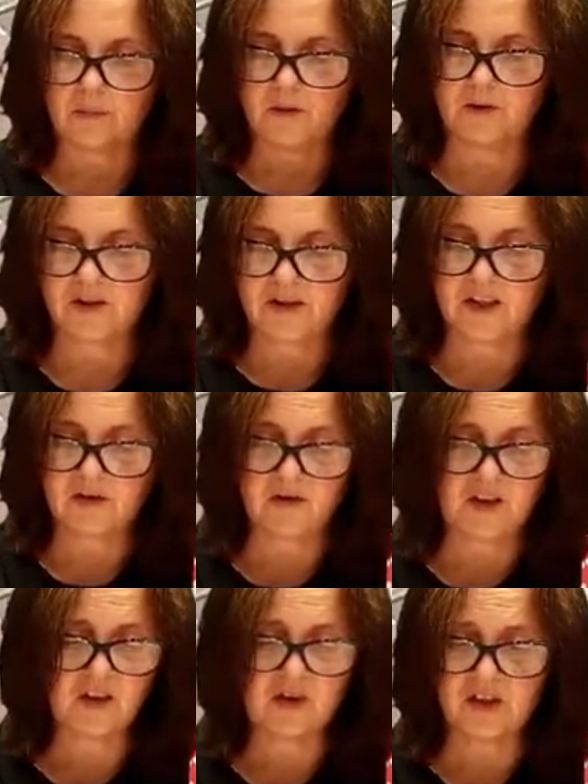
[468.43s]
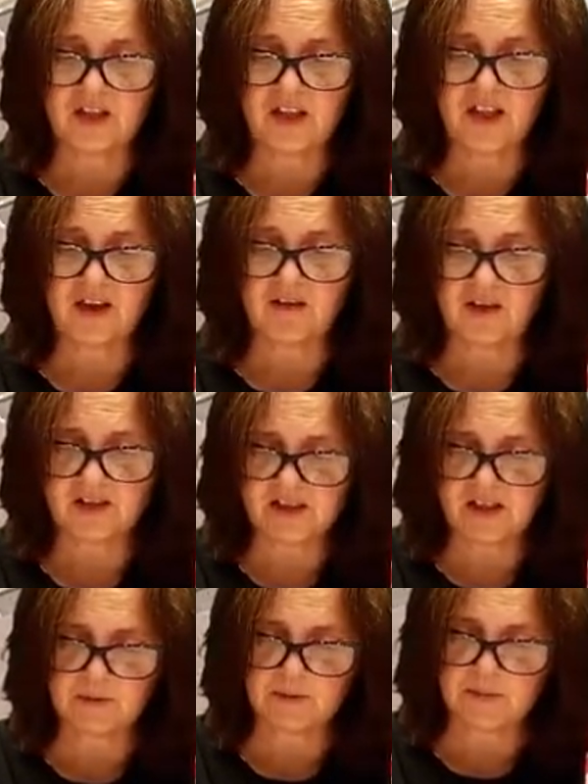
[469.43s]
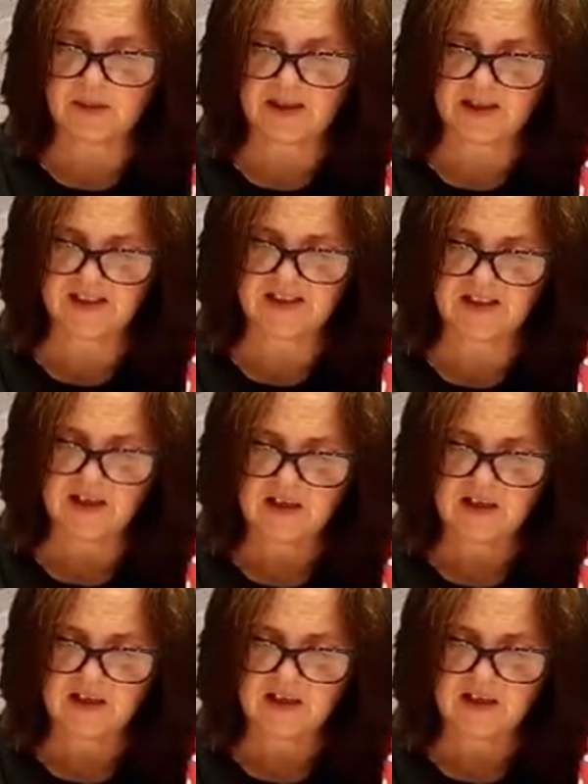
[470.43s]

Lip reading: the stencil down. You can see there I slipped, but it's